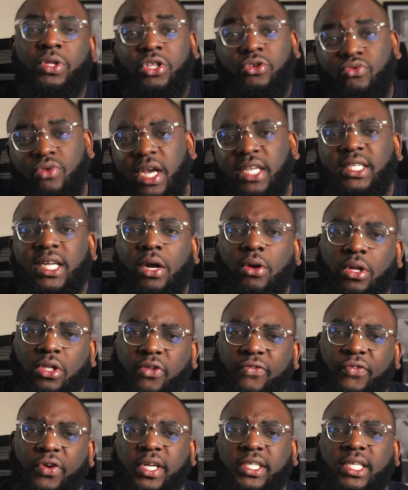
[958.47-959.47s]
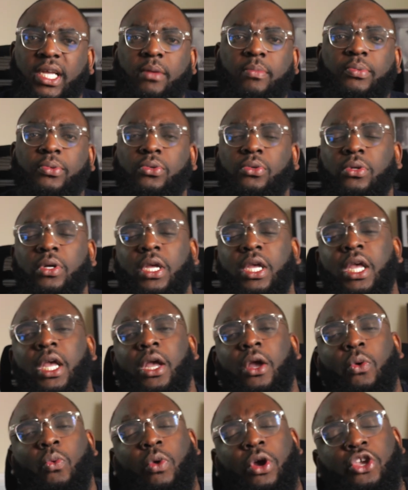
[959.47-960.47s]
the ROAS calculator, for example,
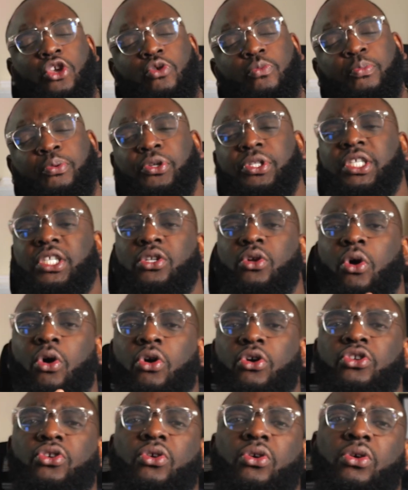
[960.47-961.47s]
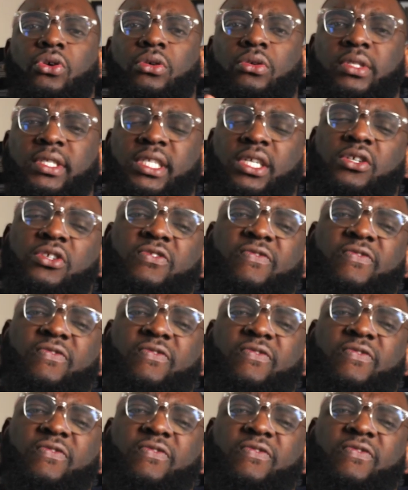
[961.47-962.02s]
when you put in all your sales